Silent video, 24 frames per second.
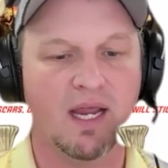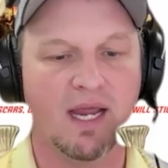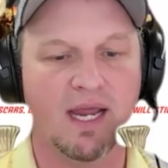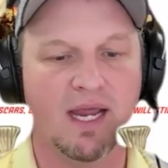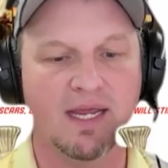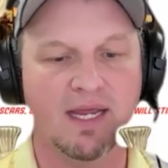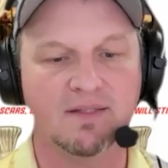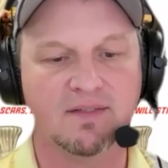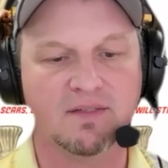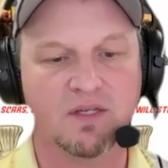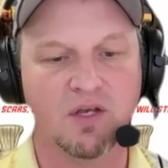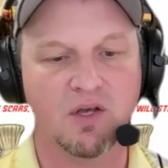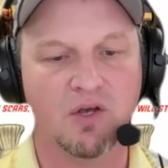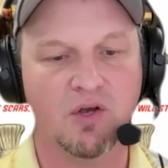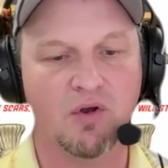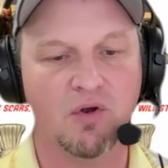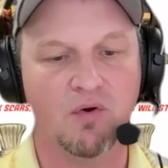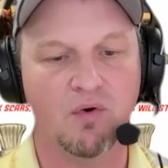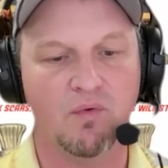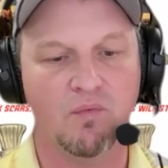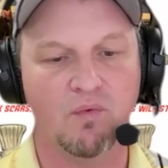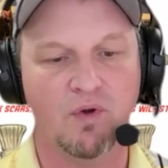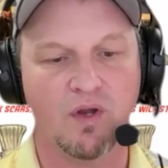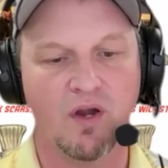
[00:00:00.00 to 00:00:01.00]
And
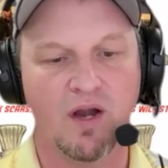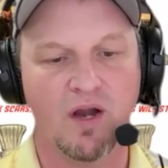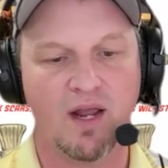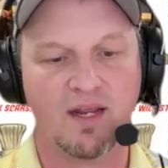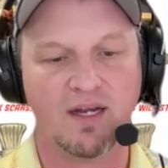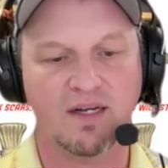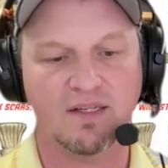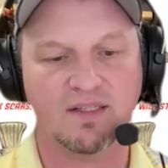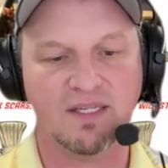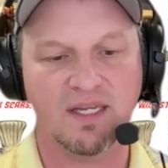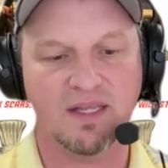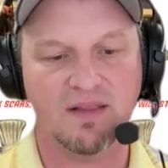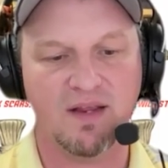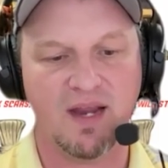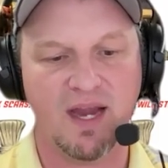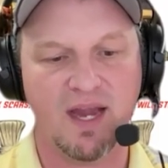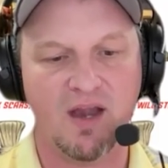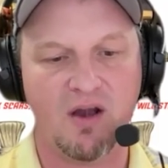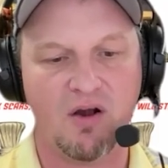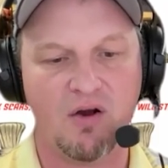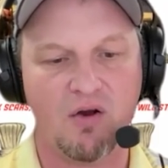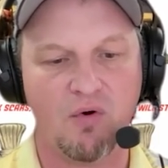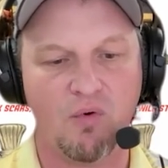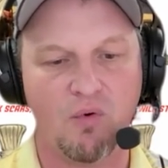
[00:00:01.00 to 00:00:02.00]
so you're not going to see the
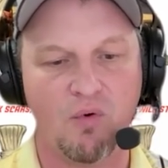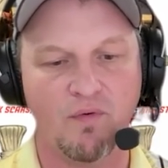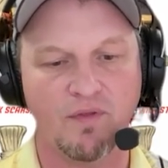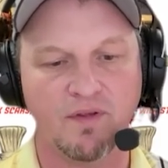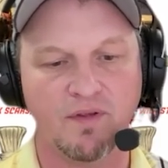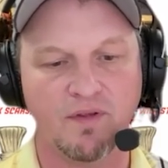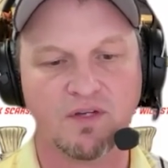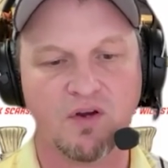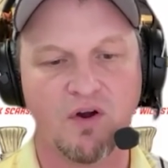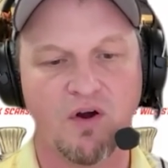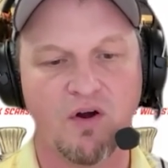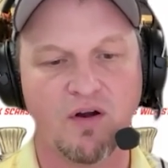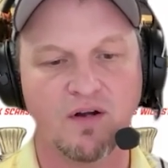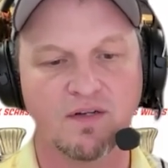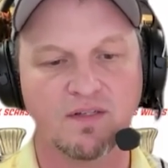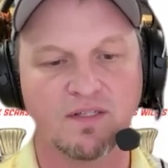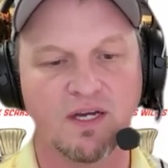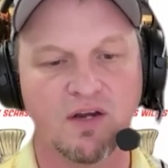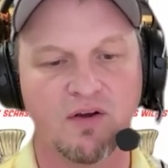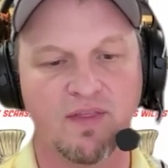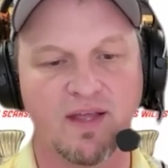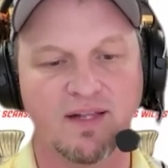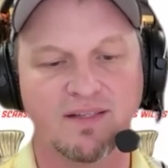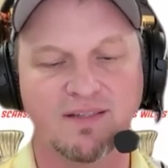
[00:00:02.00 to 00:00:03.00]
hair or the scars
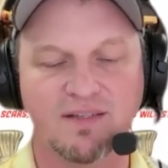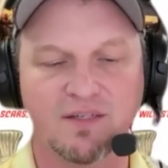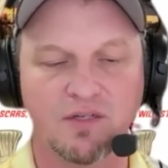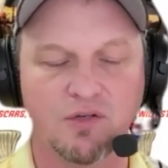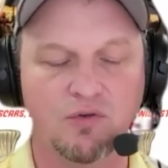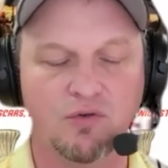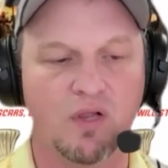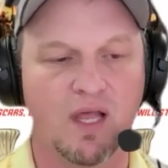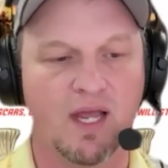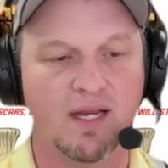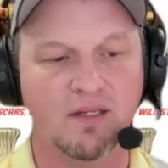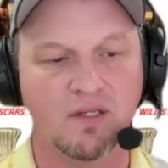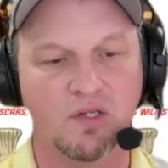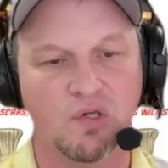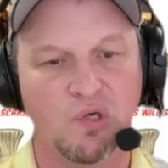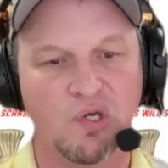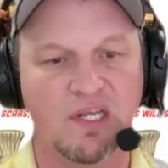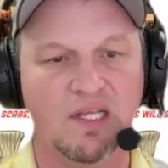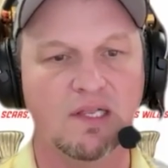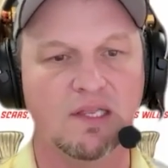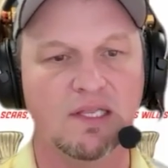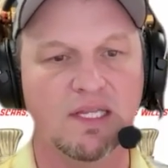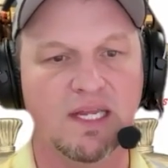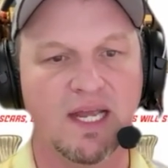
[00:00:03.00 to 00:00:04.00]
here. That's too like
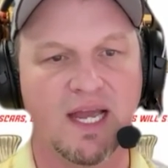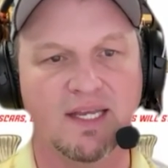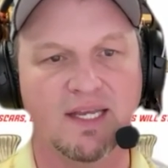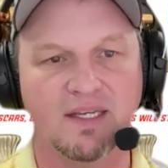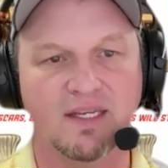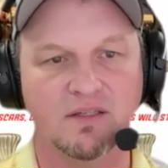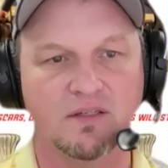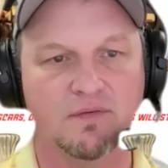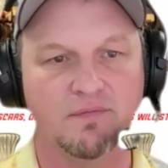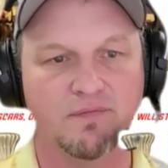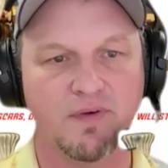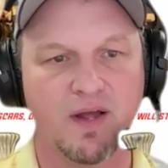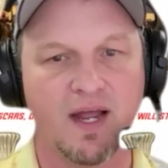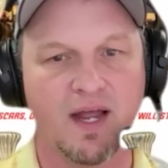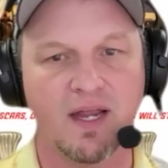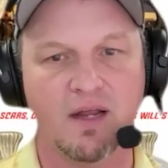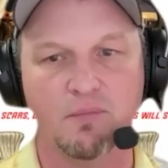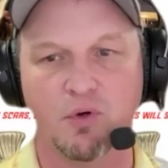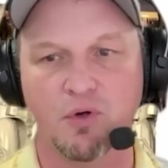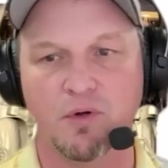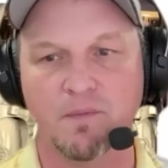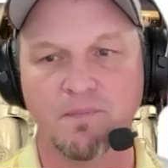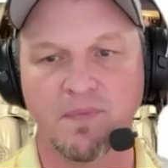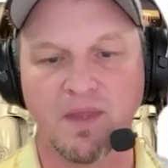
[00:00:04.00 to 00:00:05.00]
uniquely
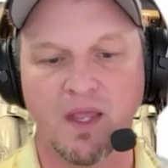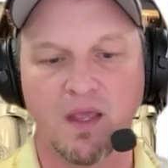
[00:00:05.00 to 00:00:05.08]
identifiable.